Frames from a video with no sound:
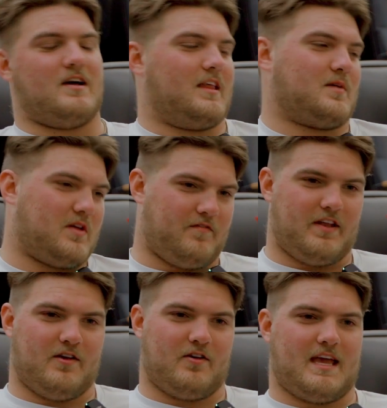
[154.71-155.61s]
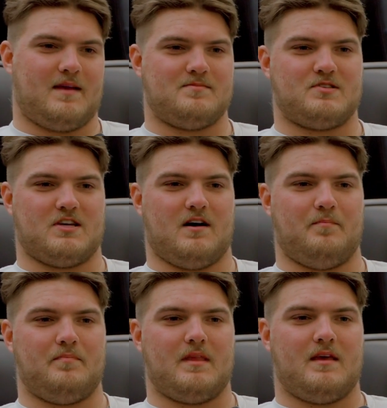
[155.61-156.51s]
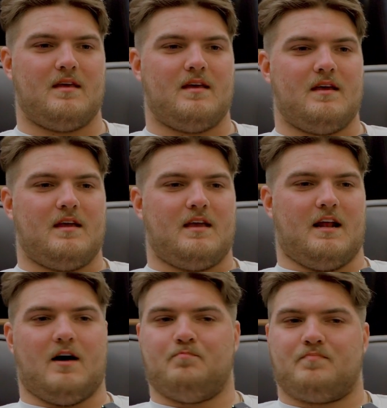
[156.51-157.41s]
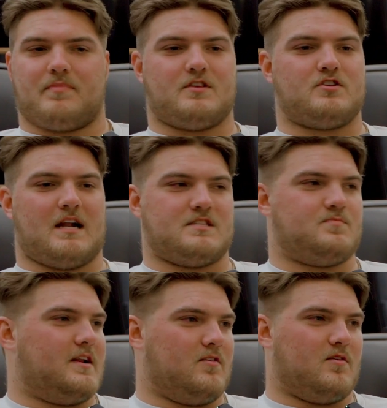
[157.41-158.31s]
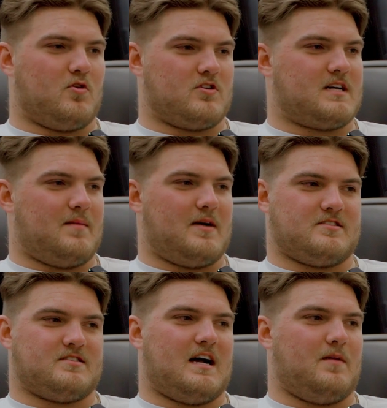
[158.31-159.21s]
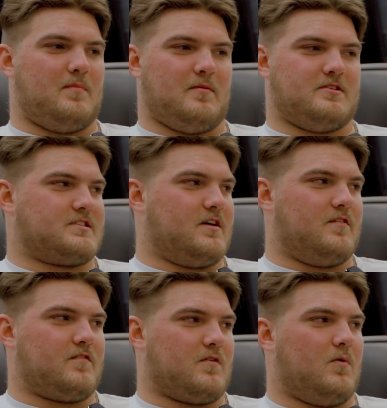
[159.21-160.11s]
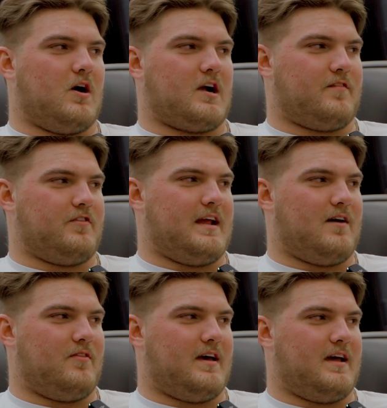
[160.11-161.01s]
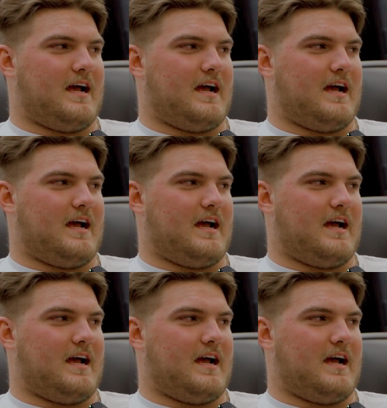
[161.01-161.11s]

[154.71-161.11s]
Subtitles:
I like playing video games. Trying to spend a little more time outside, maybe just going for a walk every now and then.